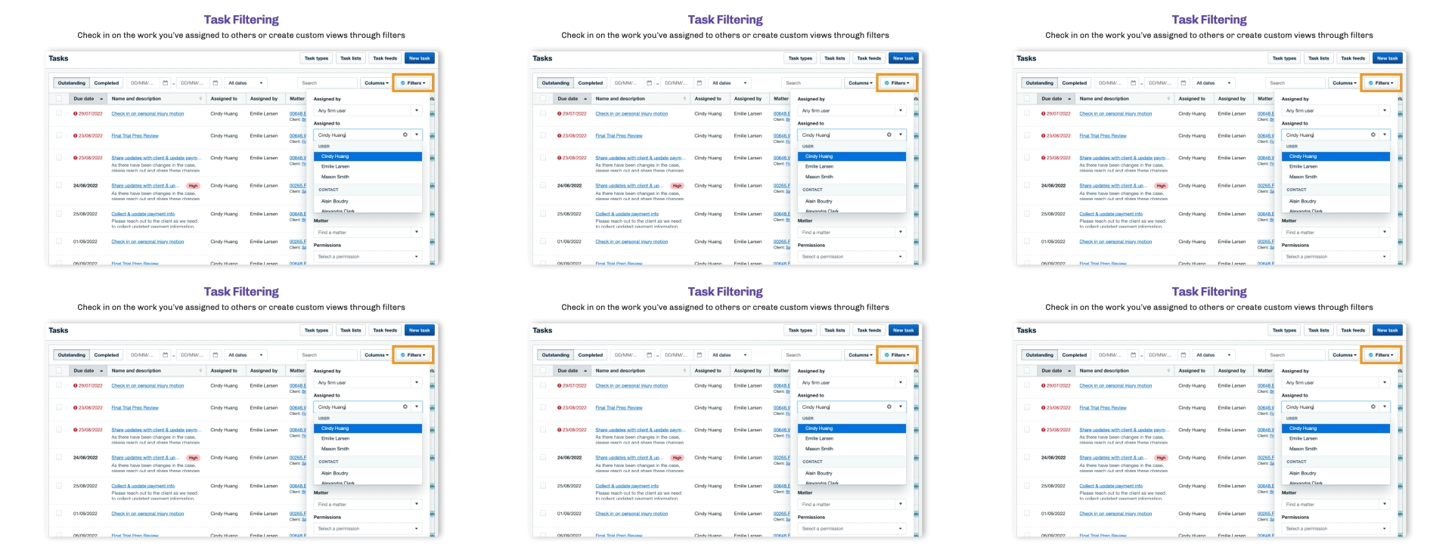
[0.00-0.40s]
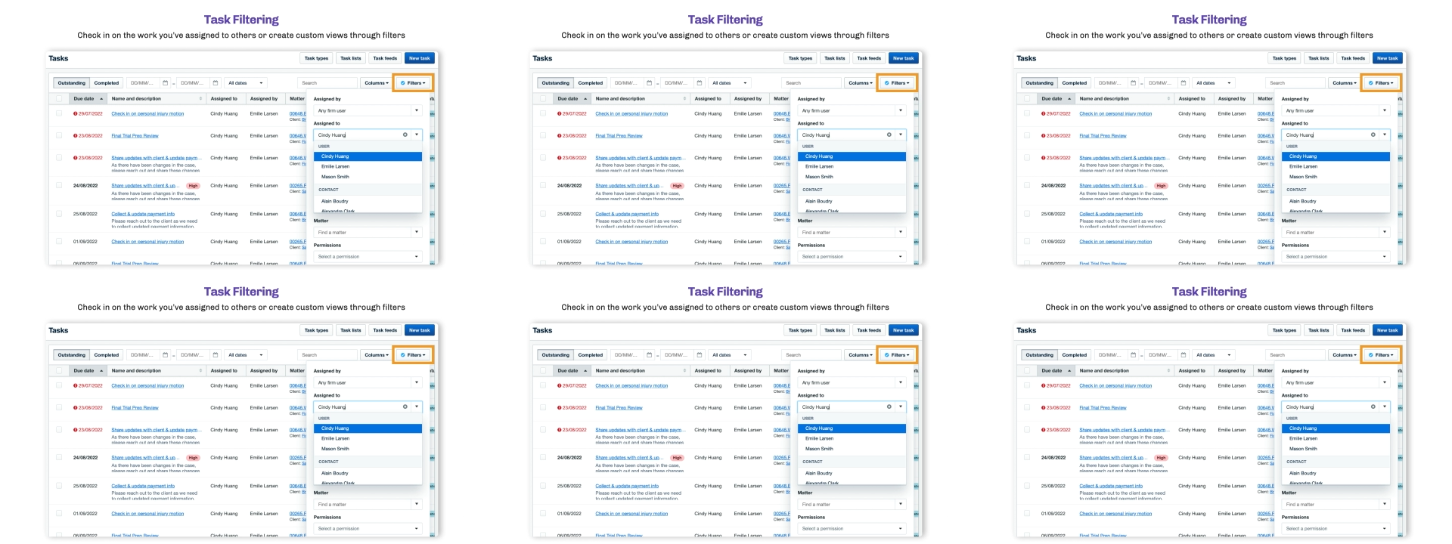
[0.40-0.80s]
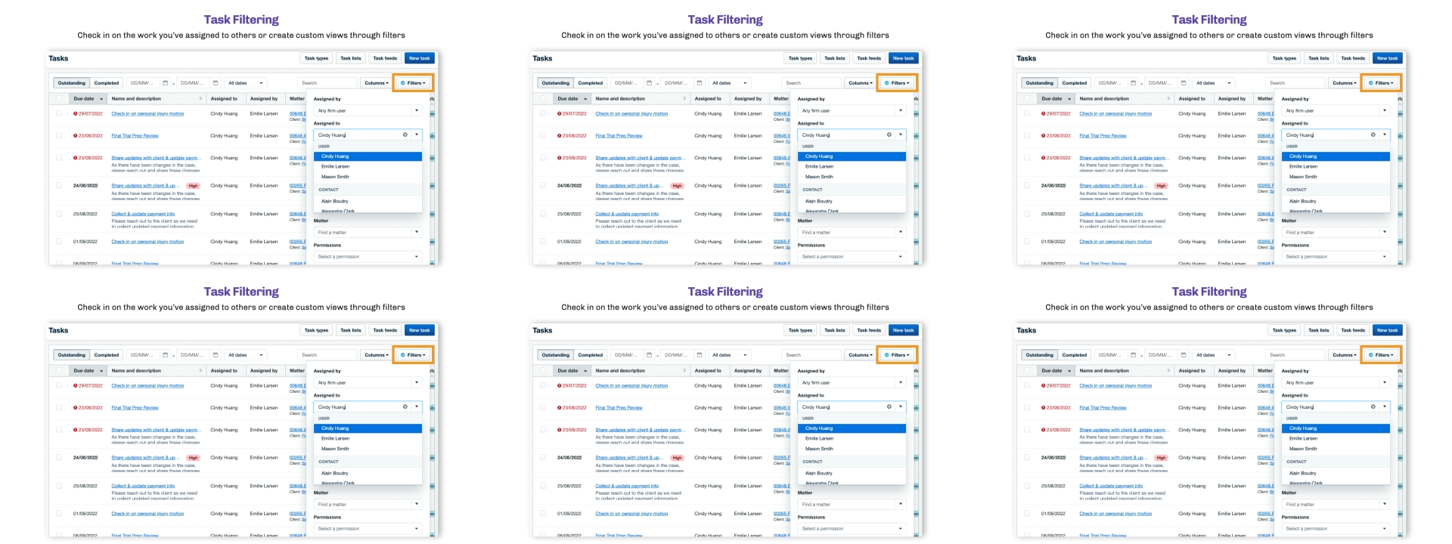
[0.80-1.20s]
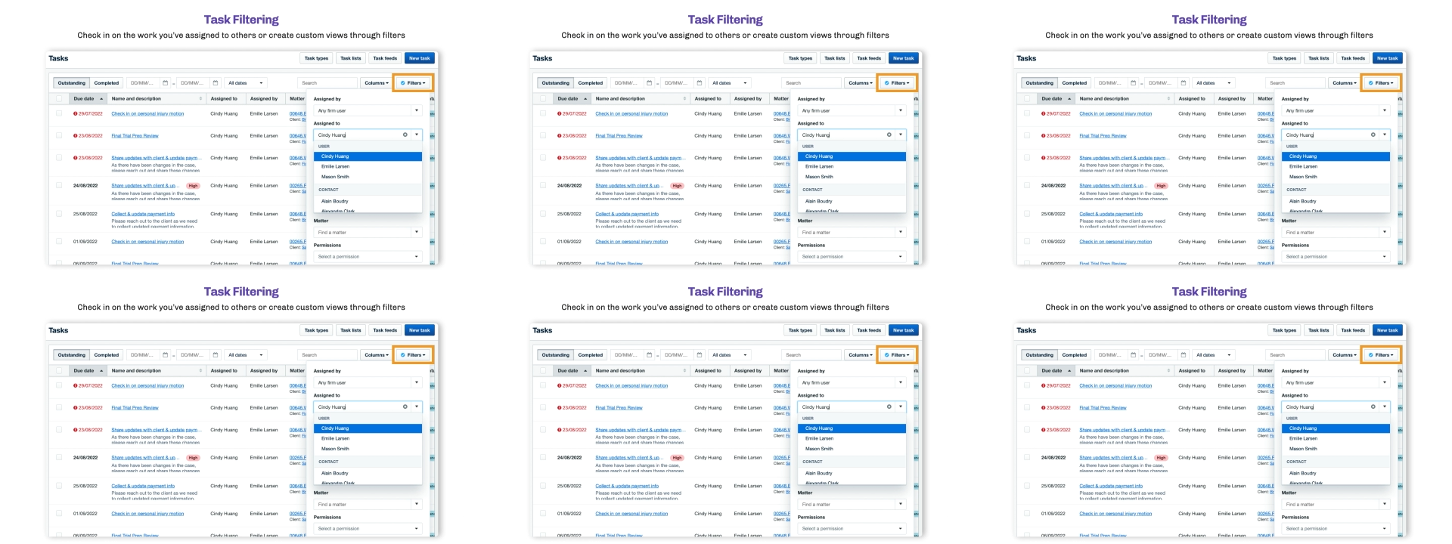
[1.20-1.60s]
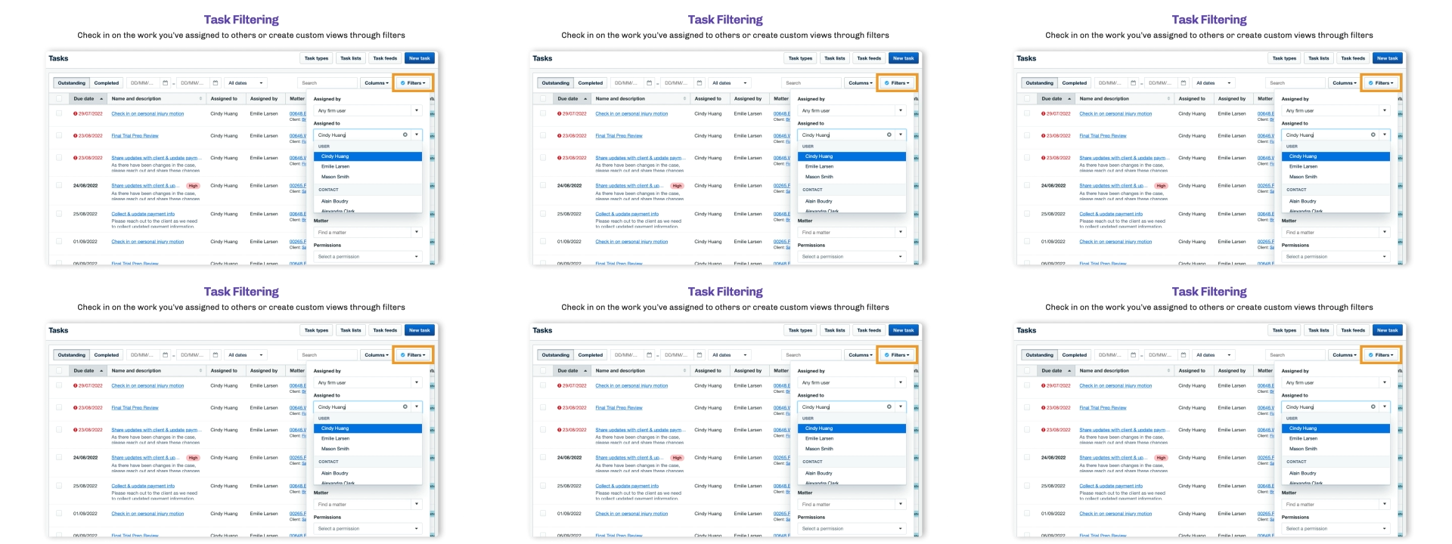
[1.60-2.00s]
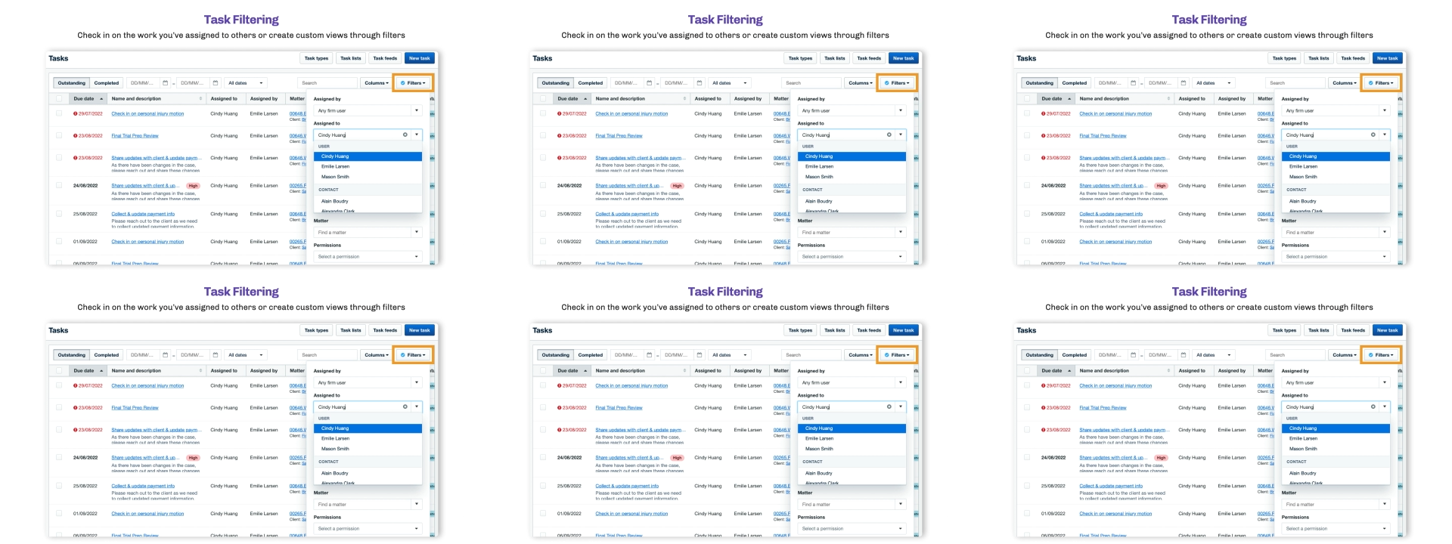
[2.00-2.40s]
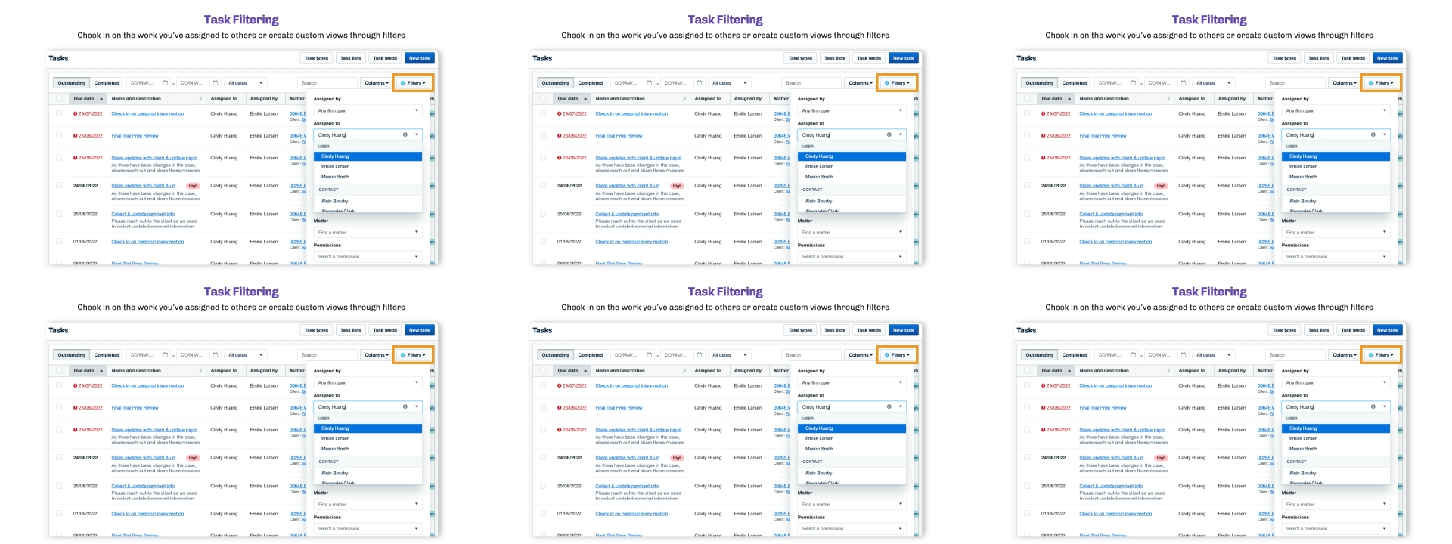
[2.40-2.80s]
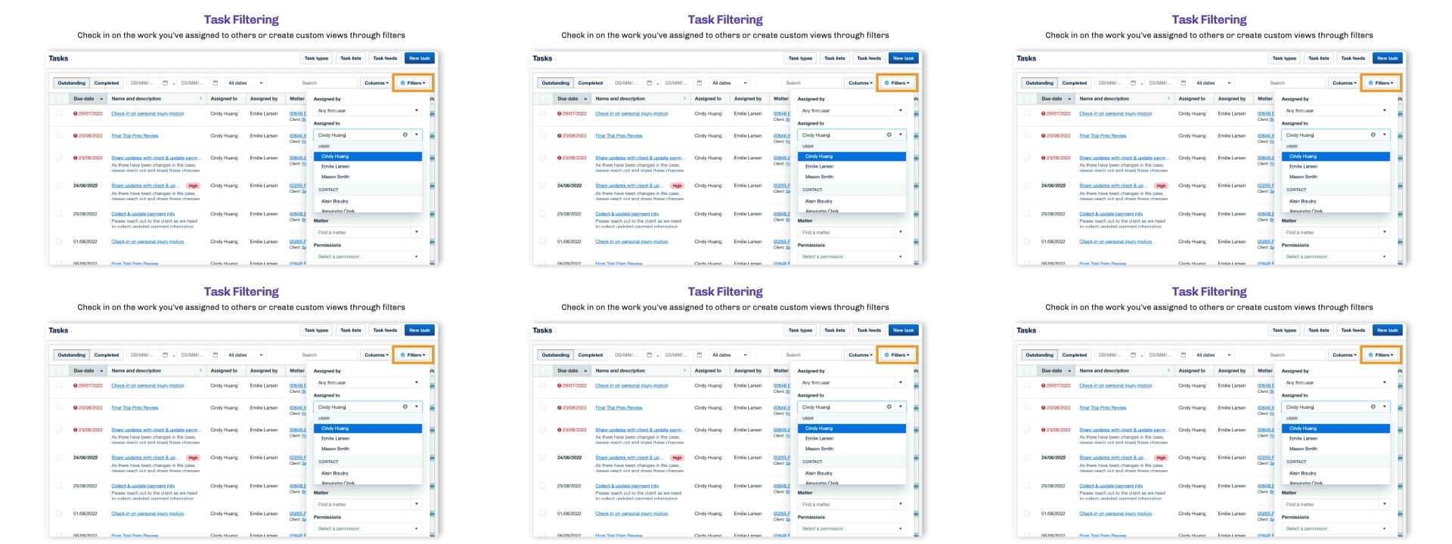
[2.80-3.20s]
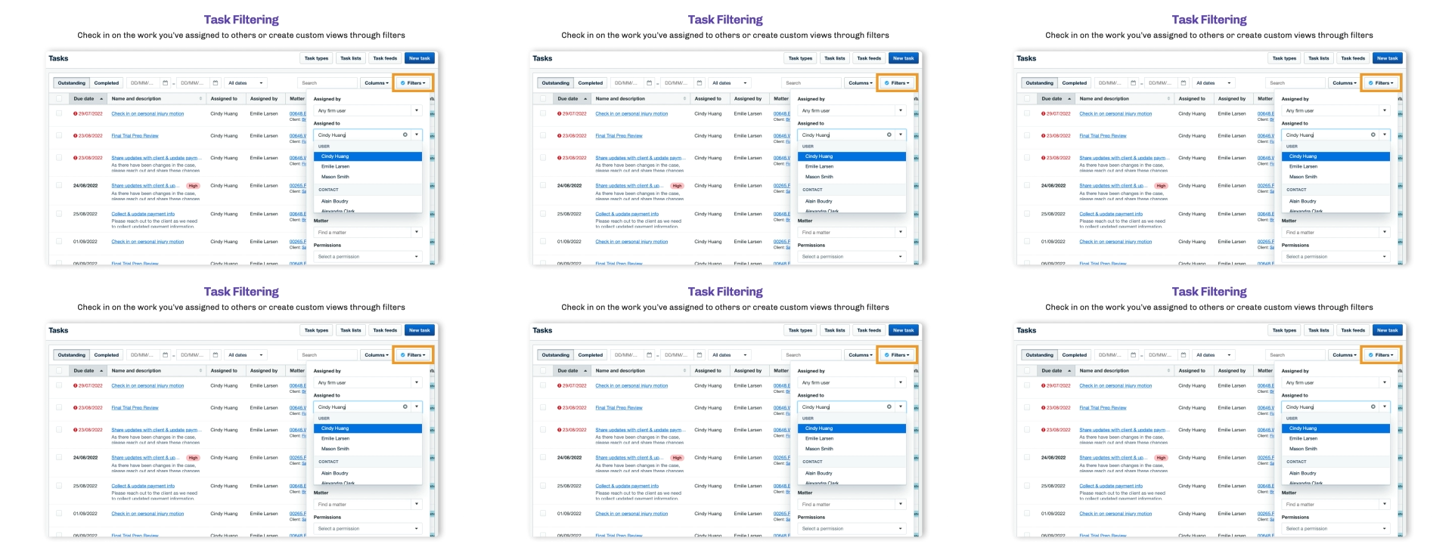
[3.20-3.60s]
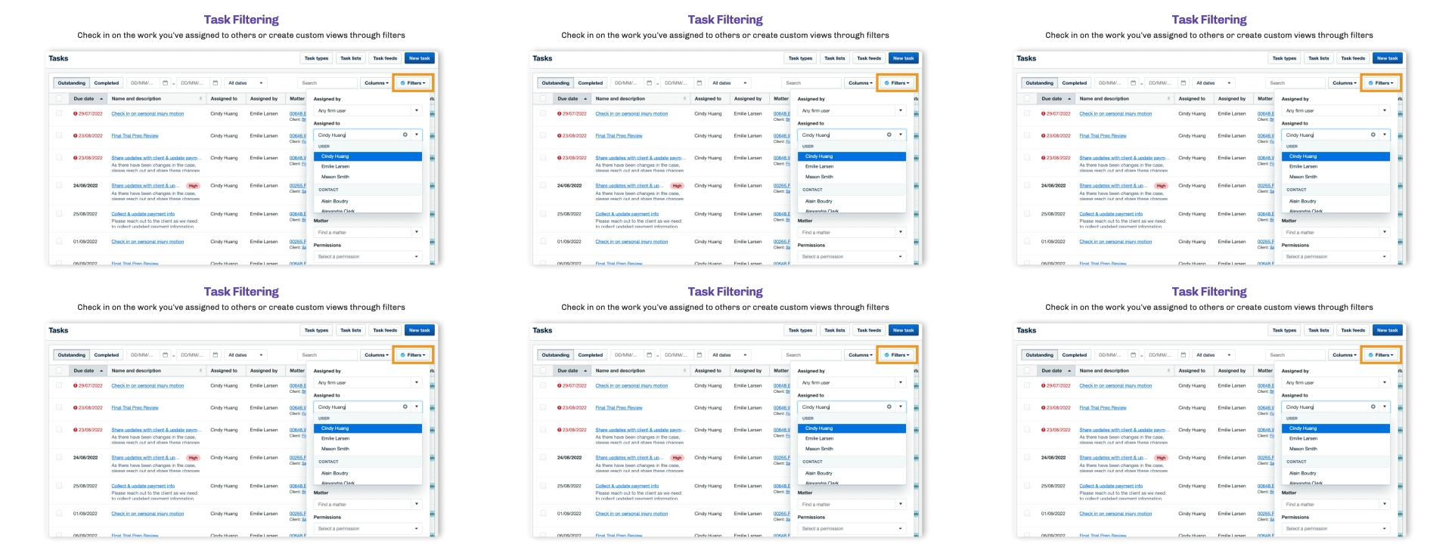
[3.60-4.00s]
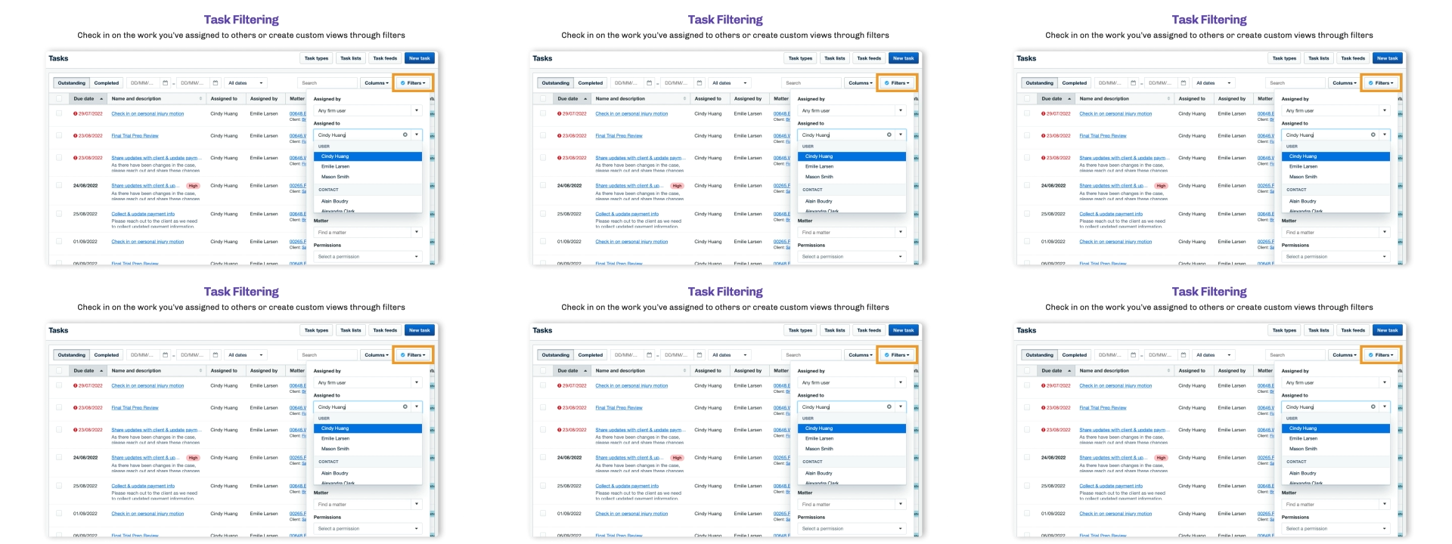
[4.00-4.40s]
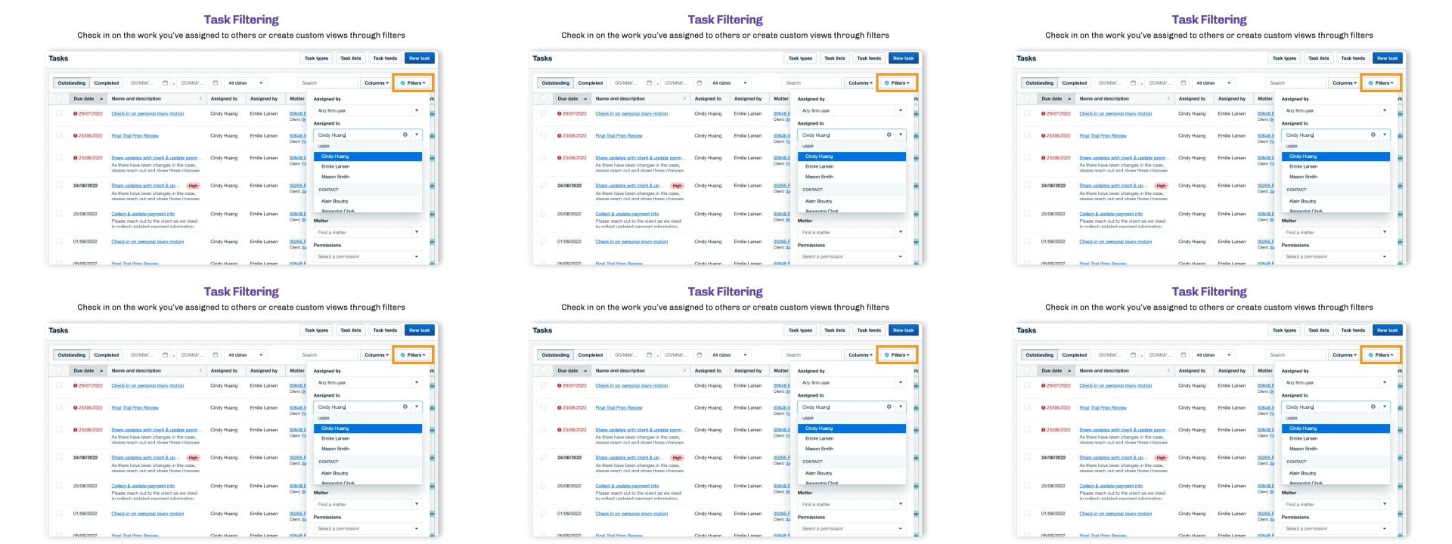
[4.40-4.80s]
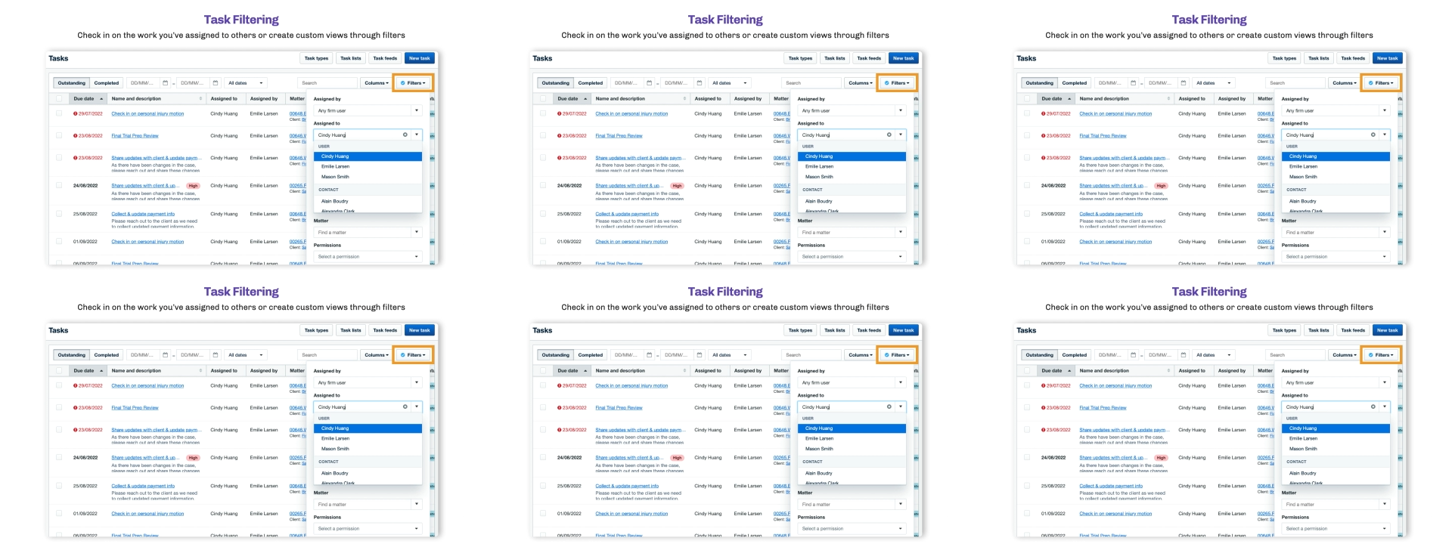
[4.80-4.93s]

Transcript: Nobody's mouth can be seen.